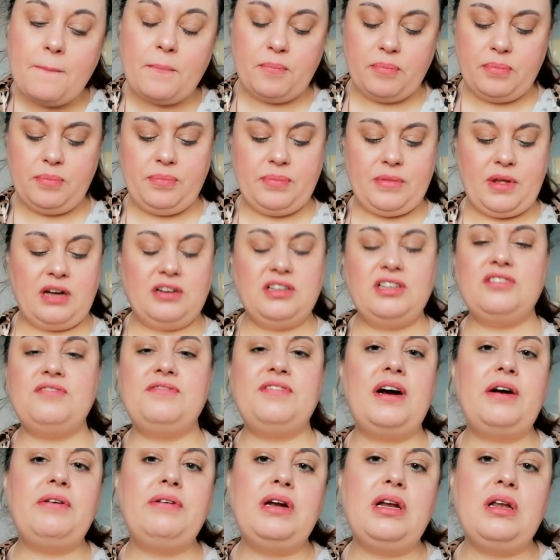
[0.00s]
And it's
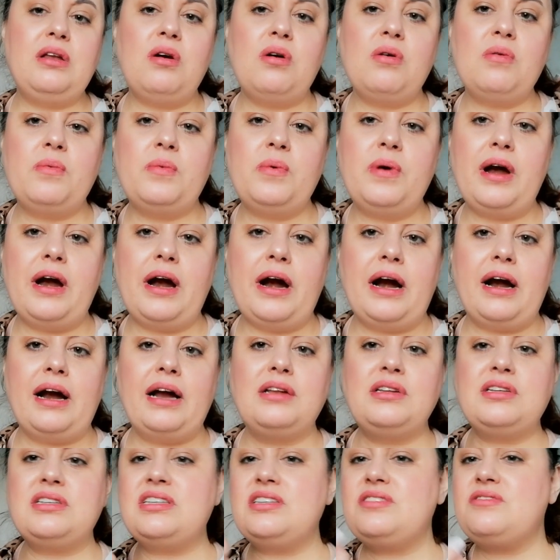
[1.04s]
very long wear,
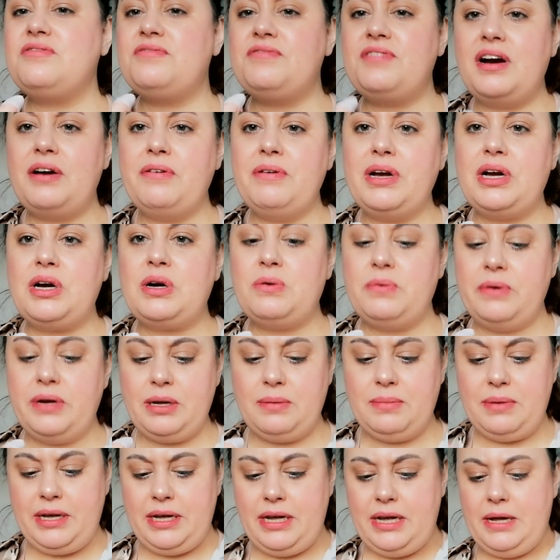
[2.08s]
and it's very
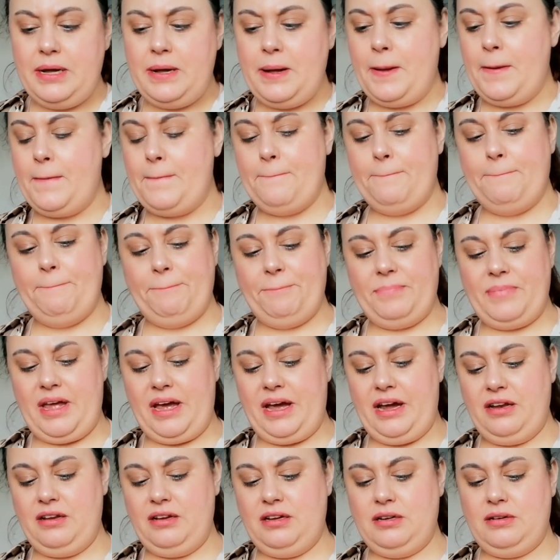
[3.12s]
creamy,
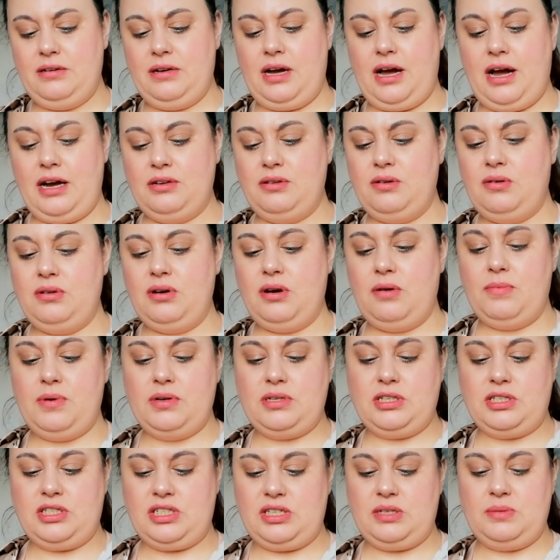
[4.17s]
and I don't know what
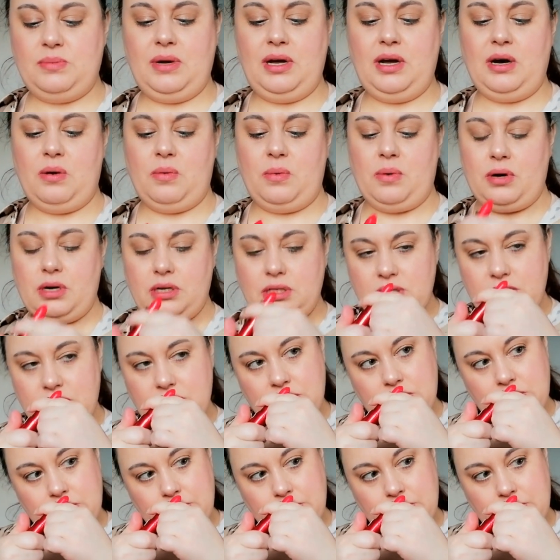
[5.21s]
the smell was.